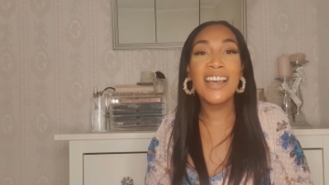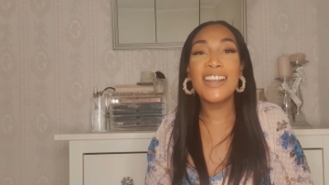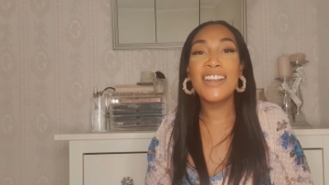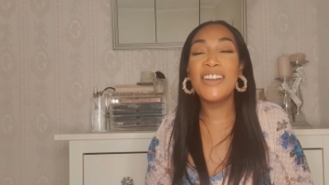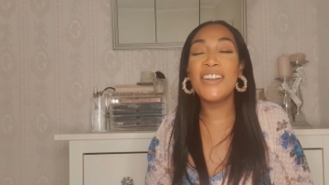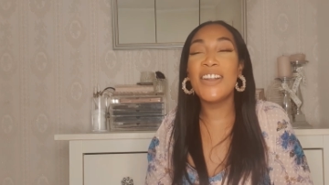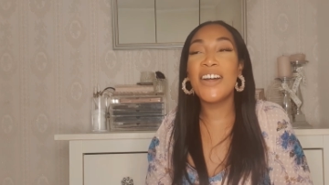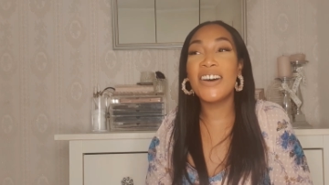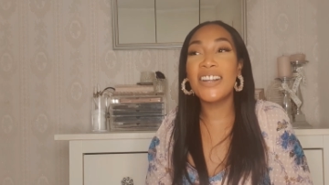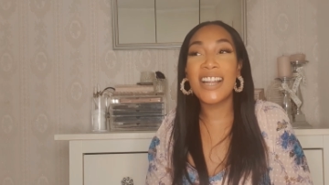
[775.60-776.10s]

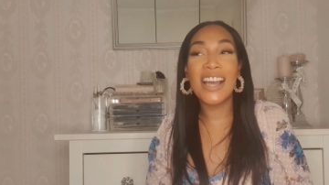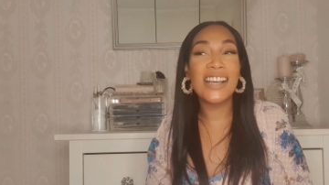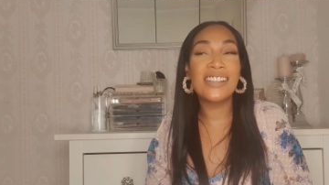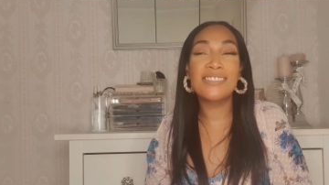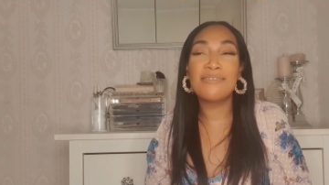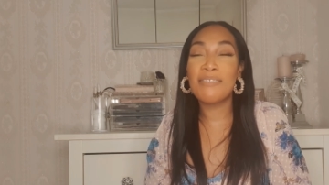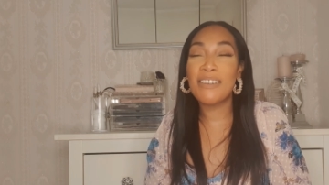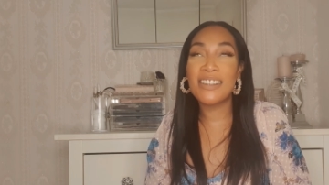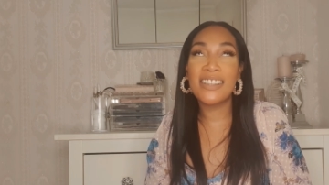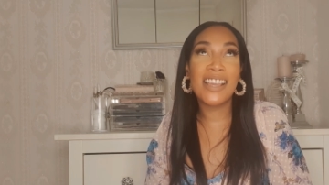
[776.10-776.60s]
not
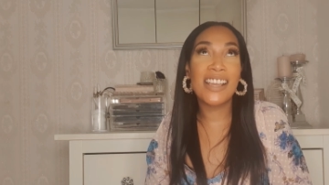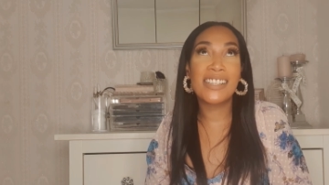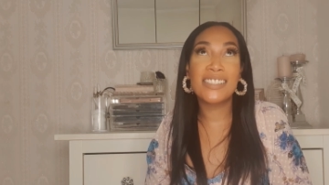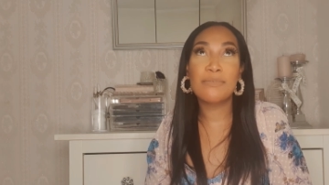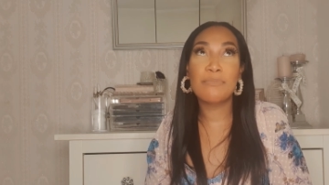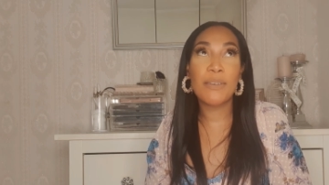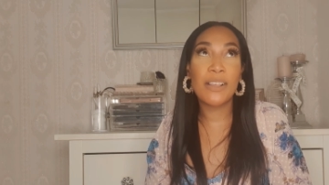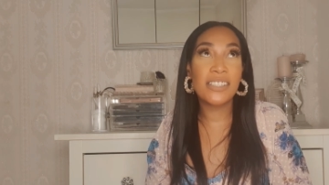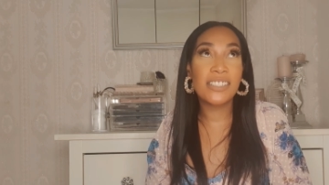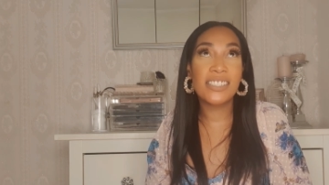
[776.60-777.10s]
as many
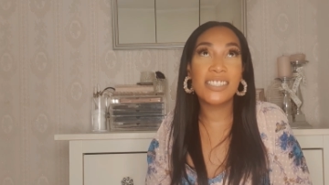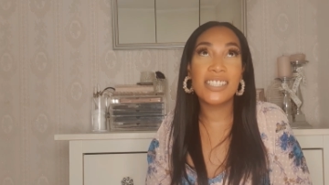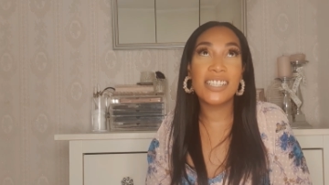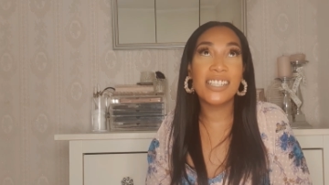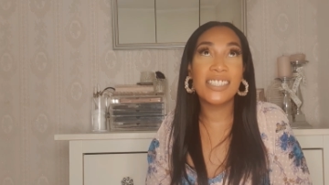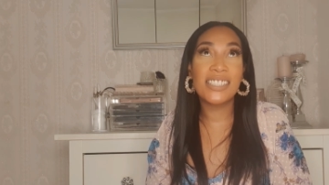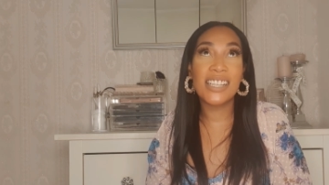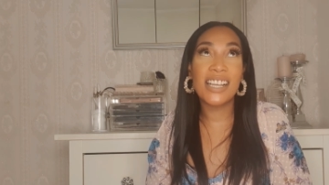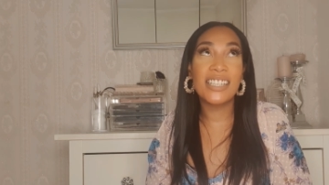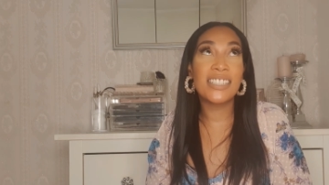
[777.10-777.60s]

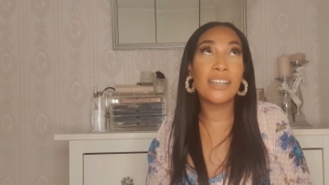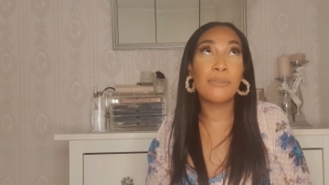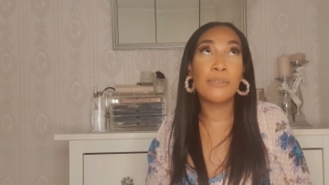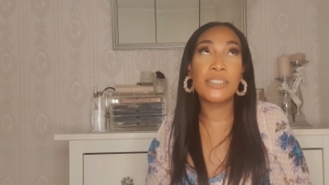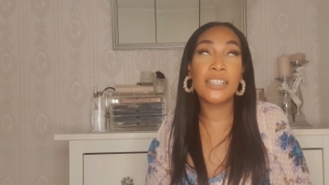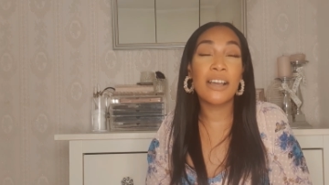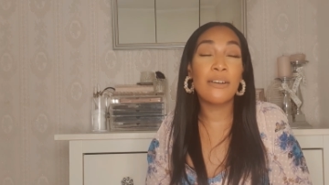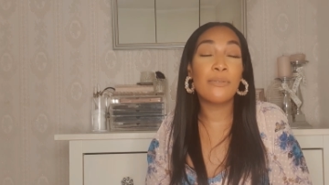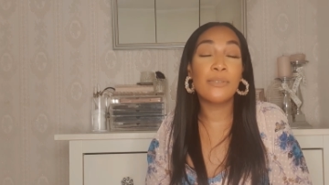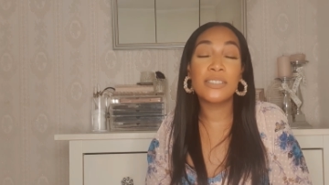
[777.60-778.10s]
expenses as I
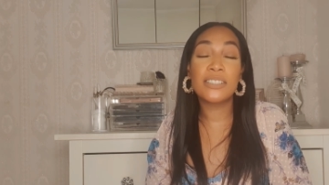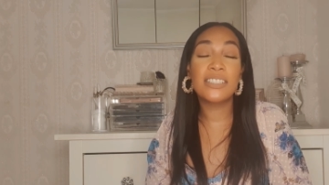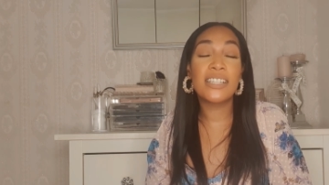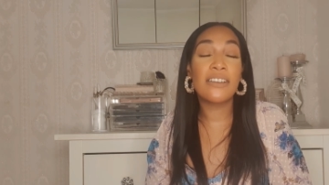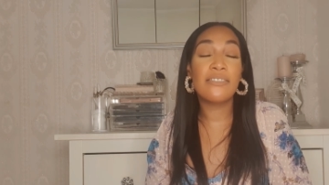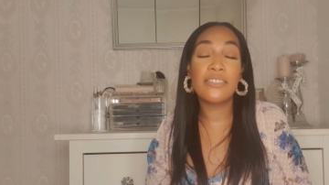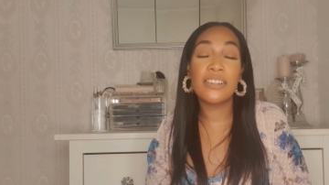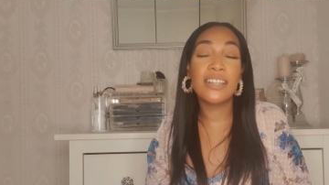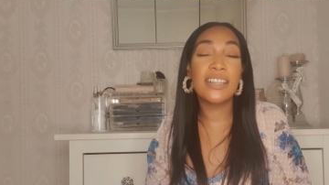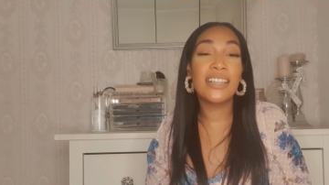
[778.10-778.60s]
was
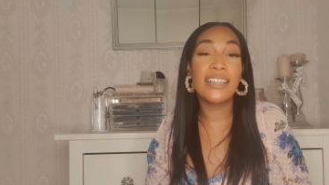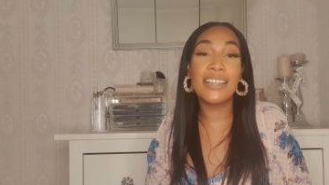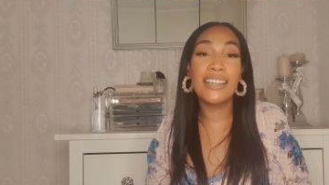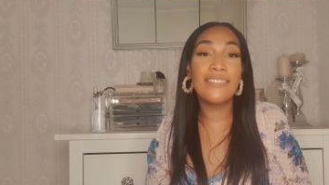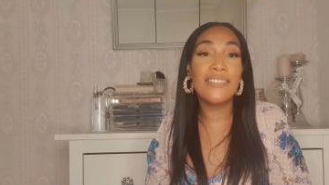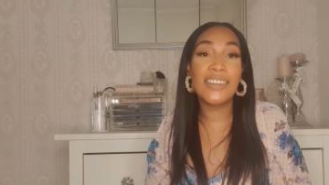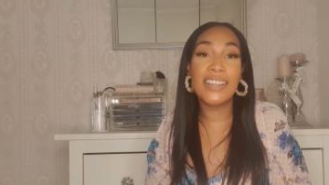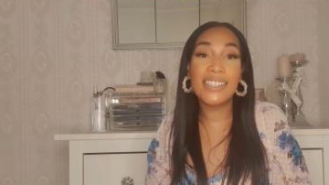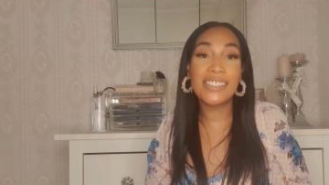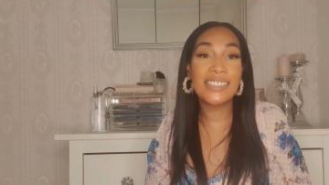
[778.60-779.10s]
definitely
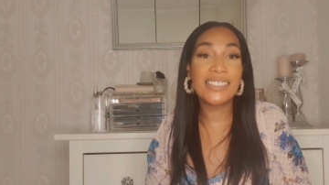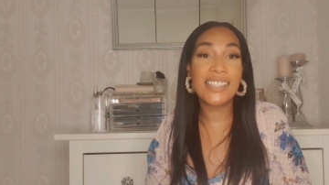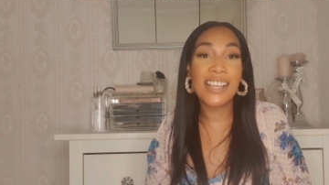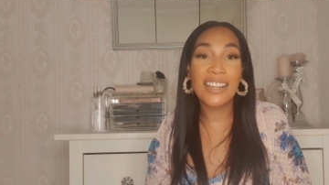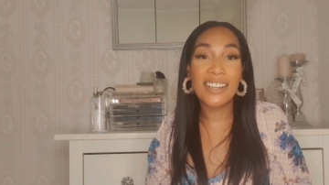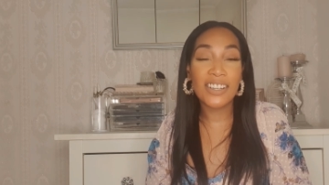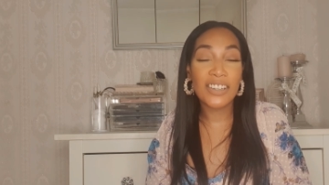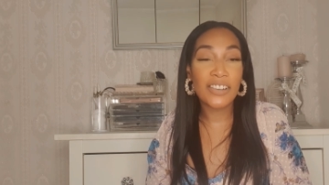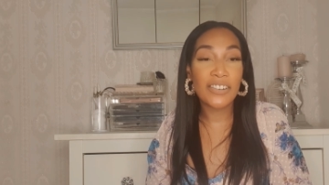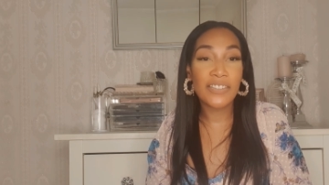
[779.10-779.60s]
living a
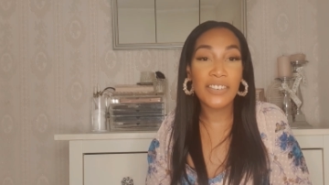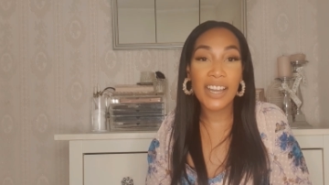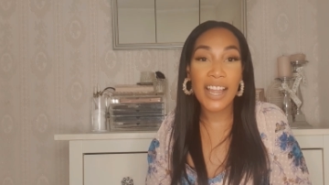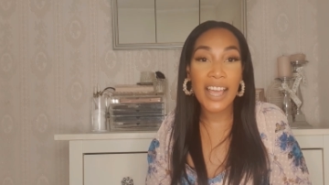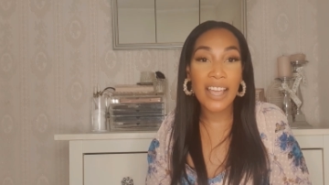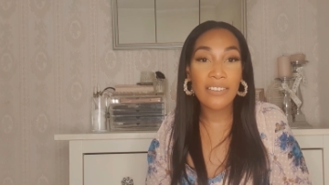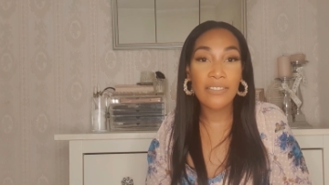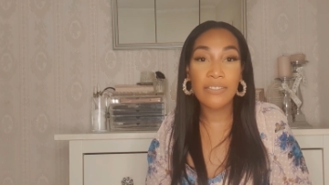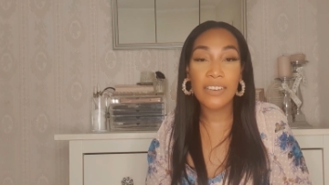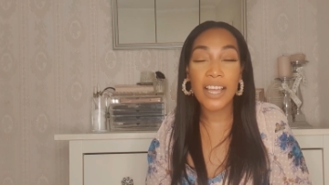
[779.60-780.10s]
standard of
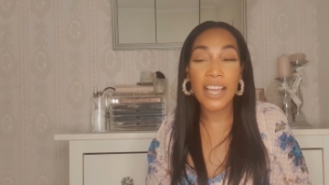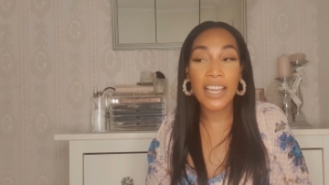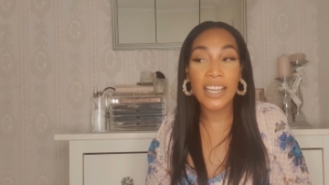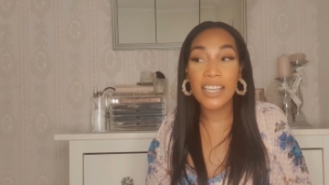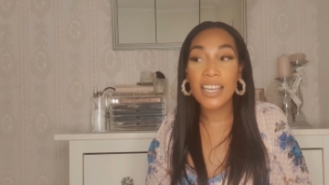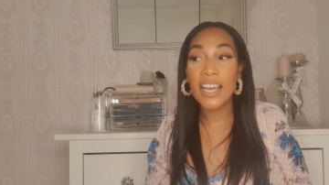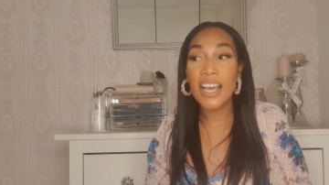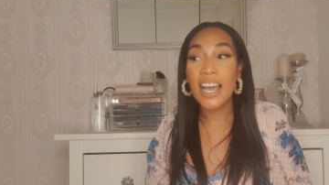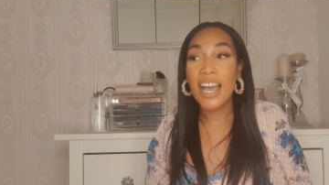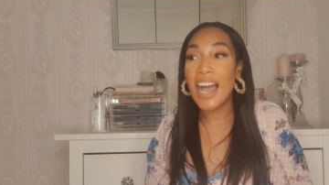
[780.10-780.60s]
life.
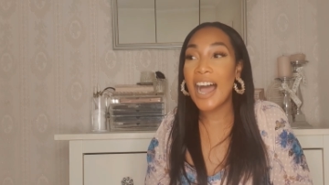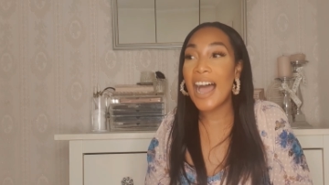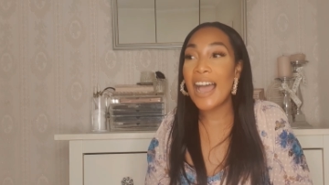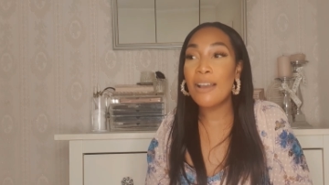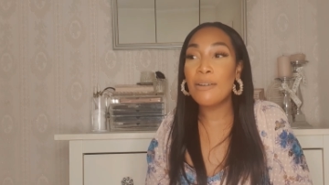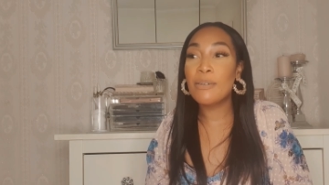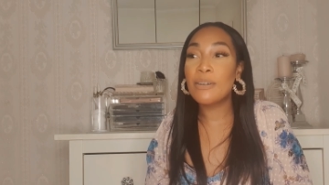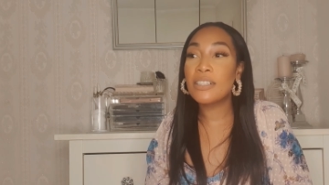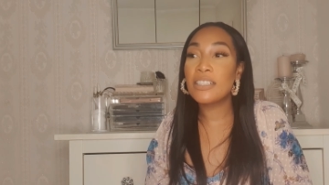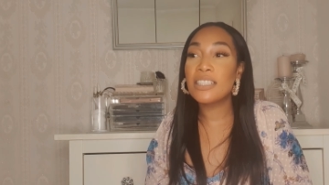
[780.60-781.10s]
Like,
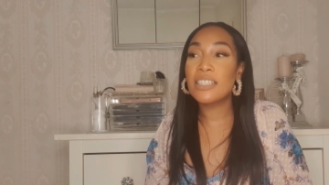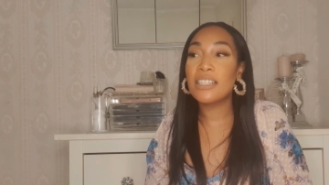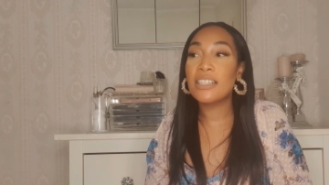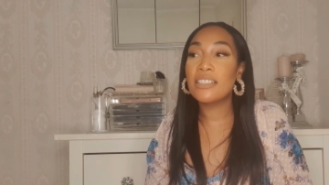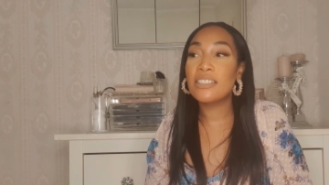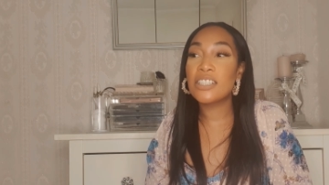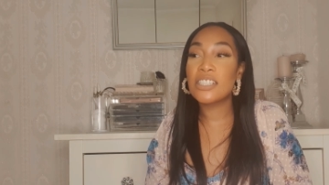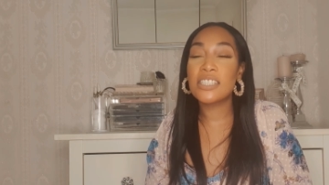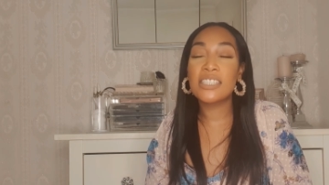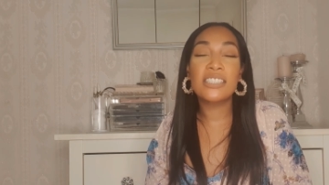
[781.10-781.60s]
I would
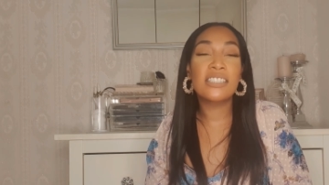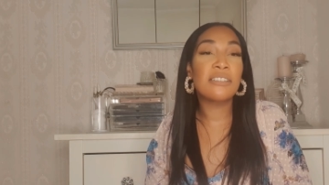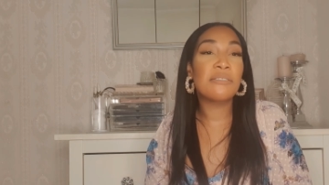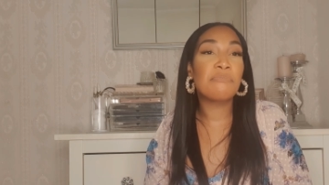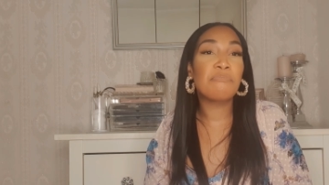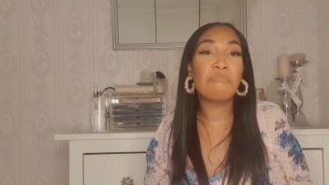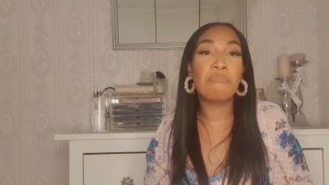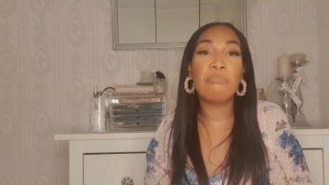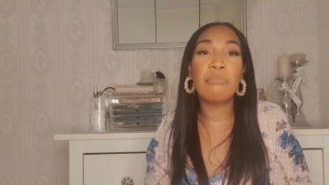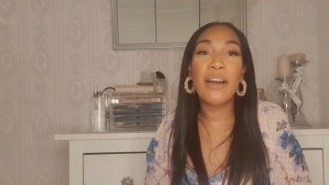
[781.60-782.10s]
just
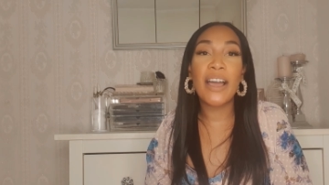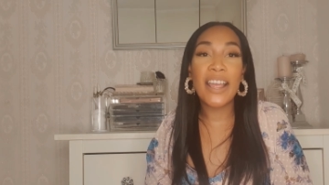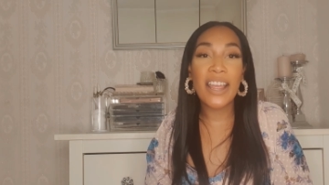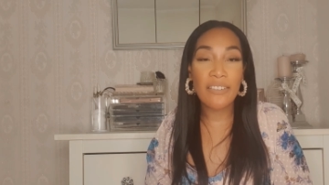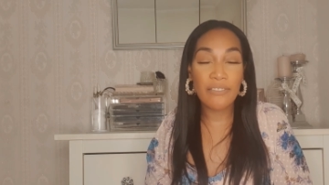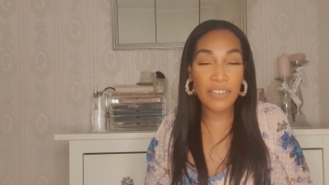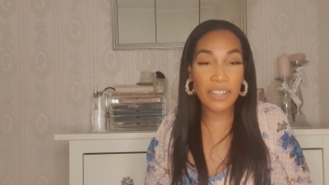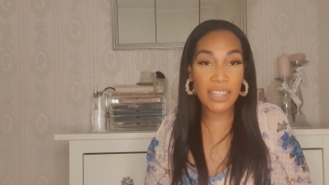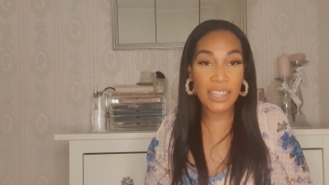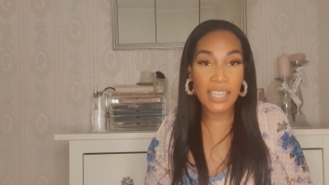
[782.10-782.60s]
buy
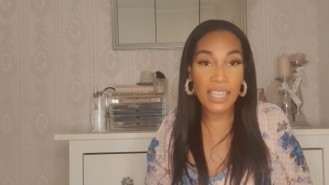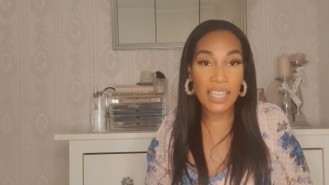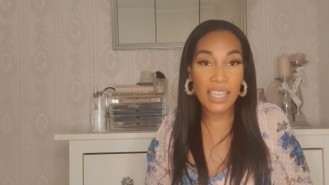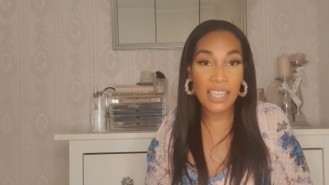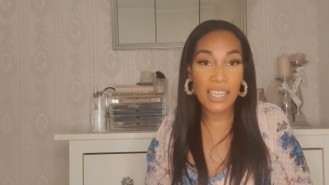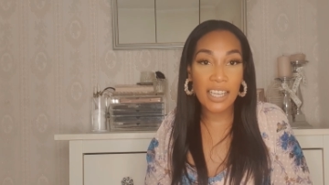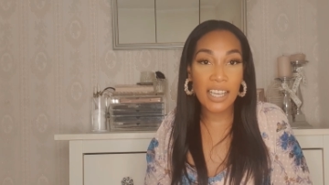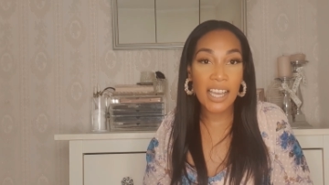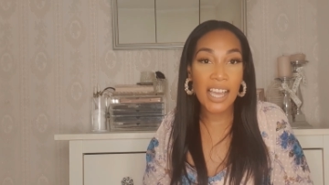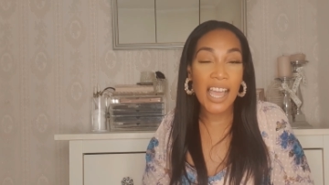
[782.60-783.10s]

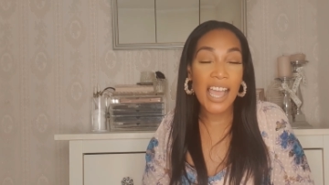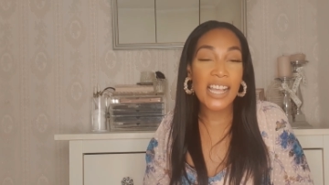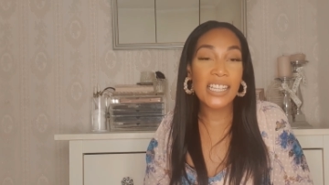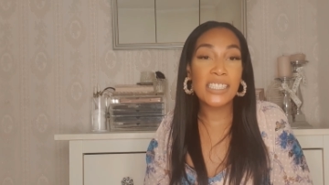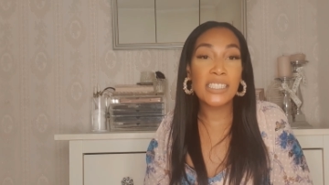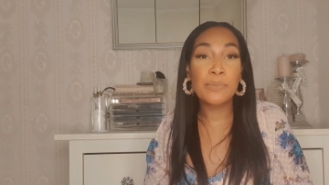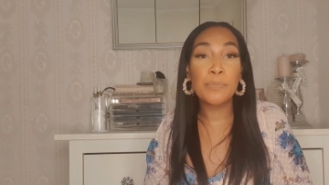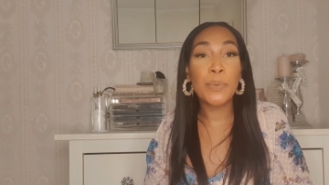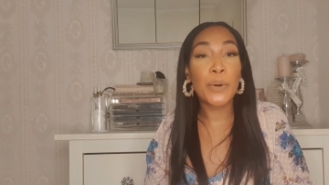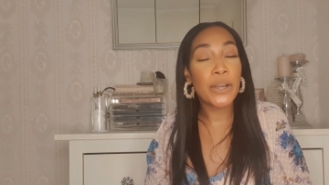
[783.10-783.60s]
everything and
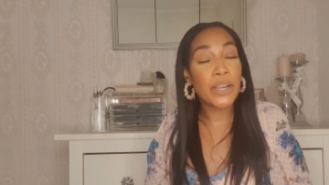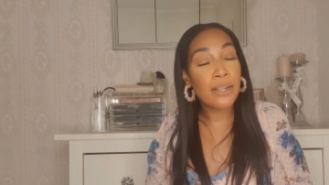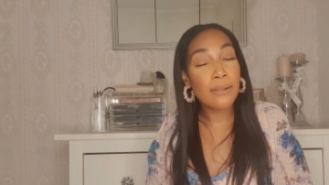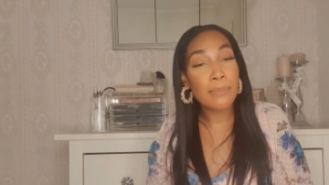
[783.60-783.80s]
spoil